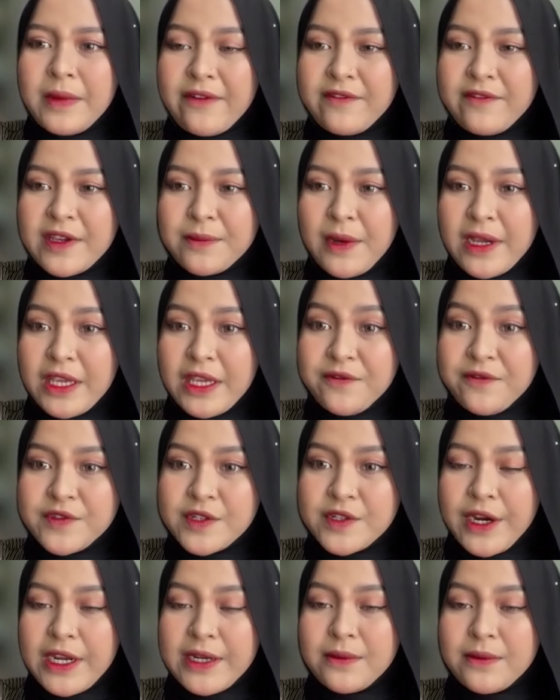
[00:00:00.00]
having my
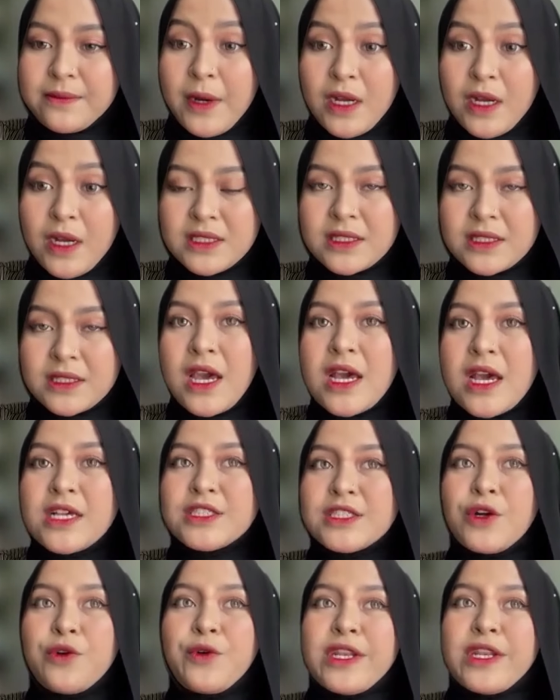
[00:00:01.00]
iftar in mosque.
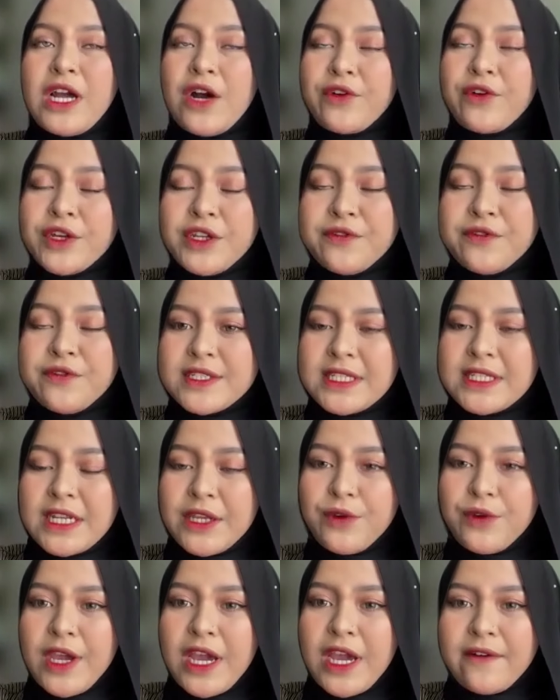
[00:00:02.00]
So in our
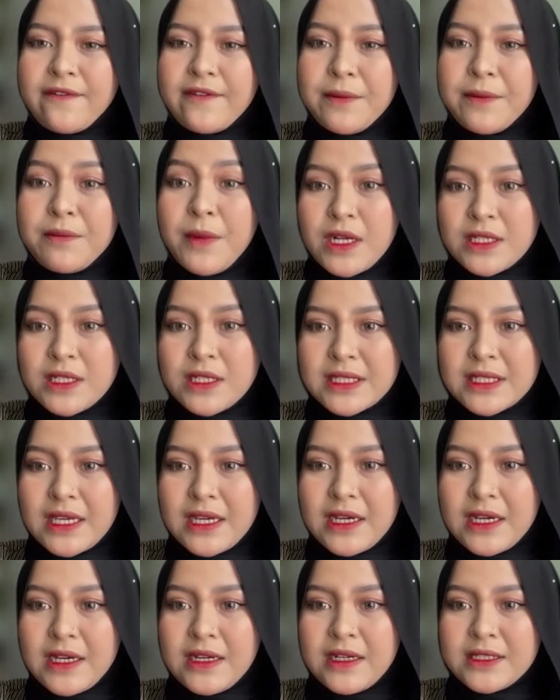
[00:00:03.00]
university, we have a mosque
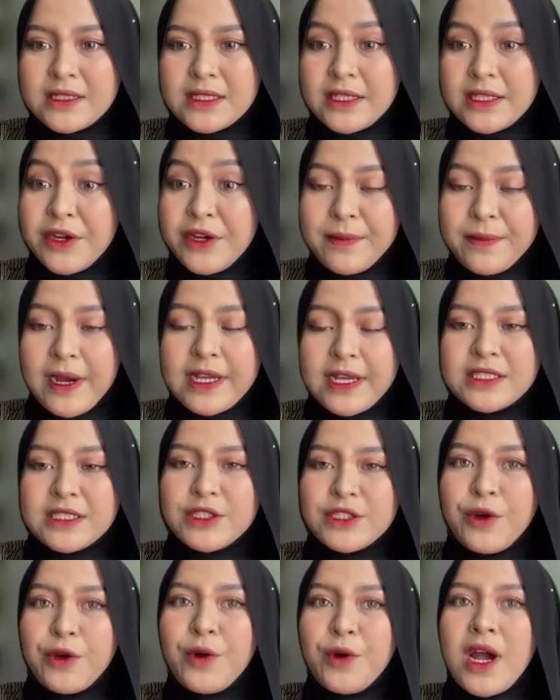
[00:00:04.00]
nearby.
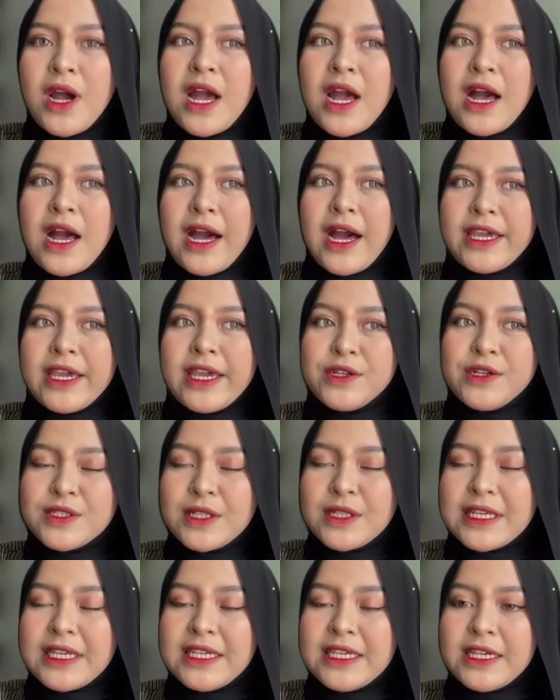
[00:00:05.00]
So I
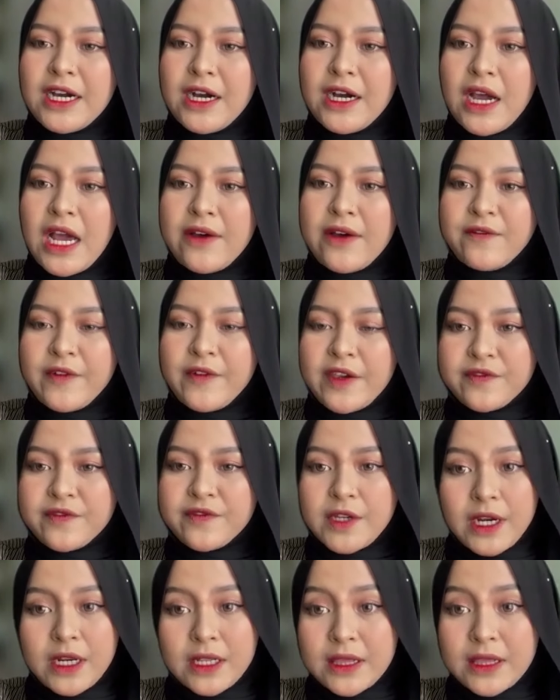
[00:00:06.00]
usually have
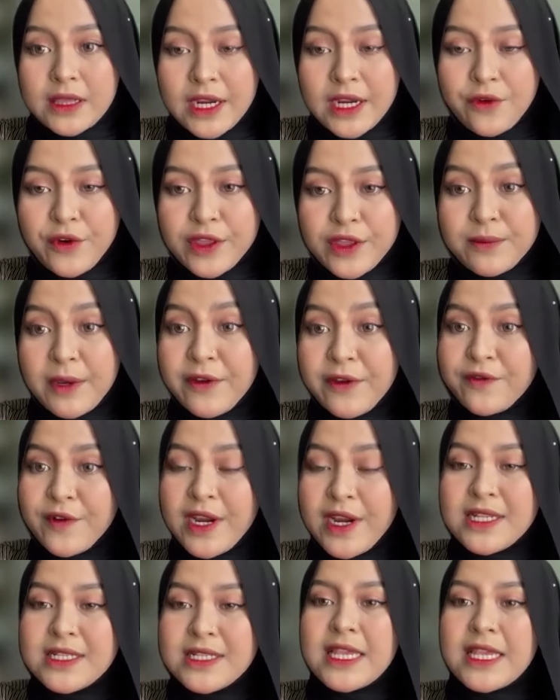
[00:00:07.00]
iftar there with my
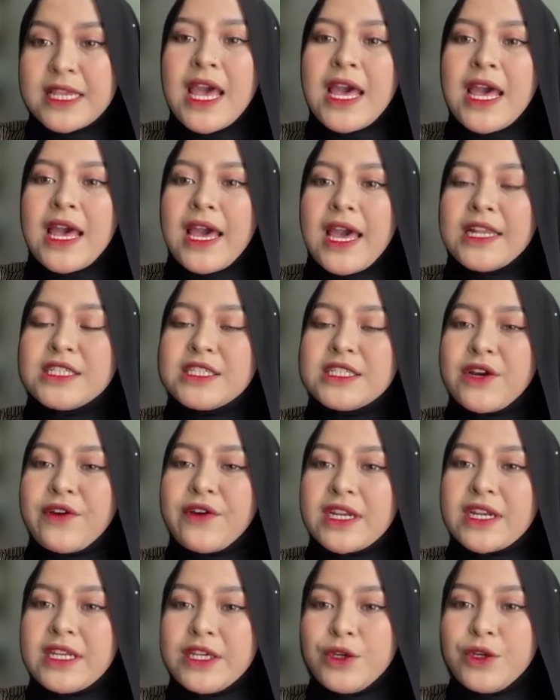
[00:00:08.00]
friends and
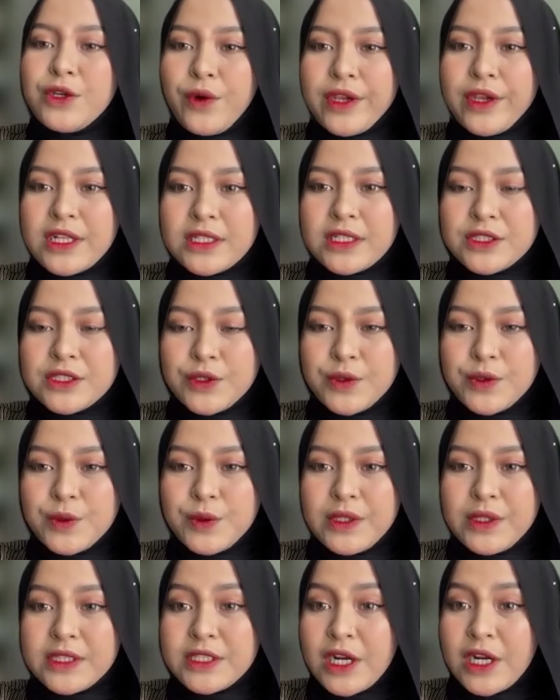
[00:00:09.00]
directly going
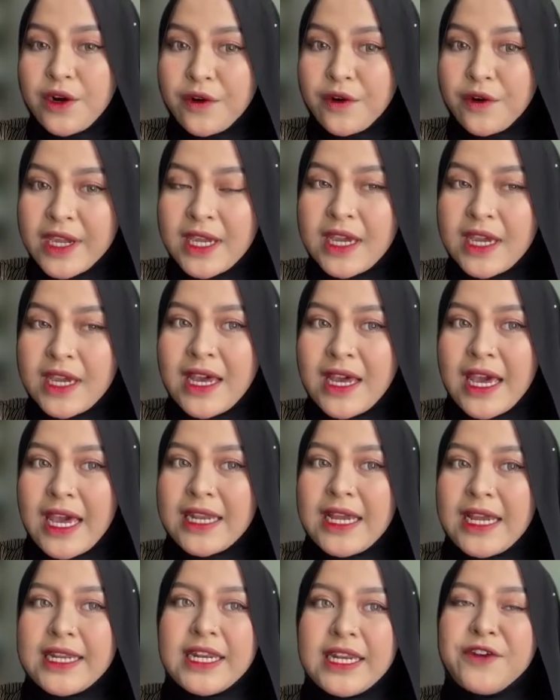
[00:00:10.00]
to the tarawih.
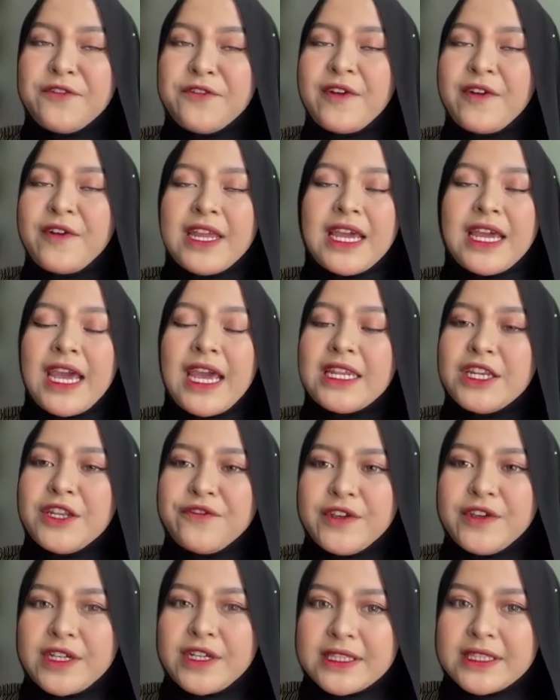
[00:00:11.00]
And I didn't find any
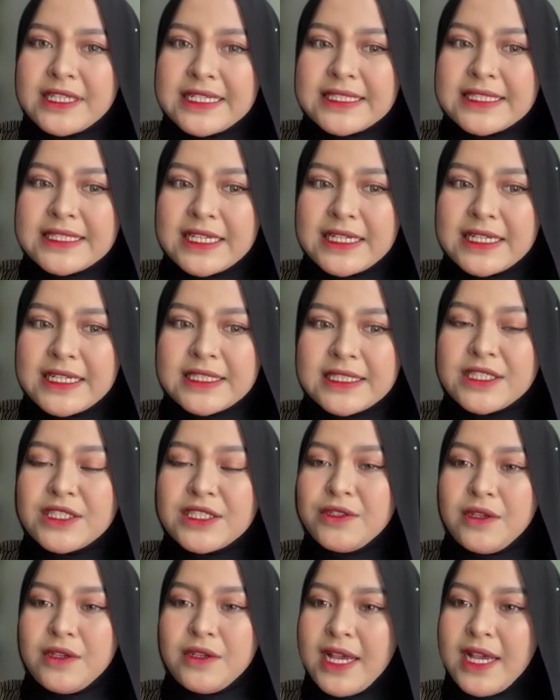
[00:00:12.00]
difficulties because,
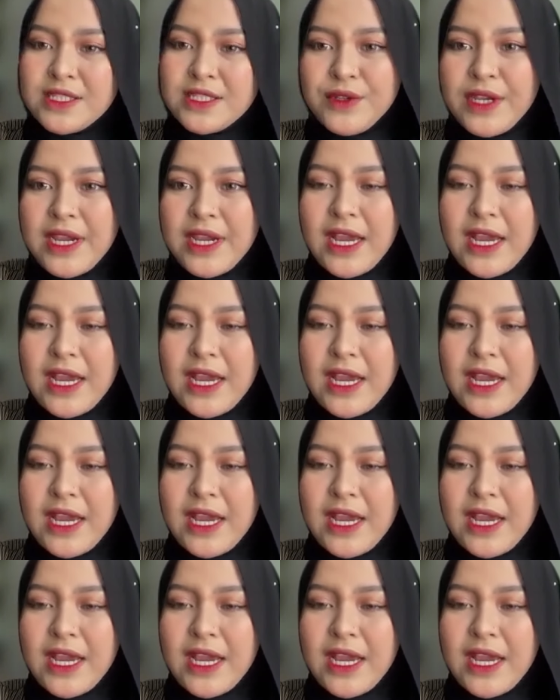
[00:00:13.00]
as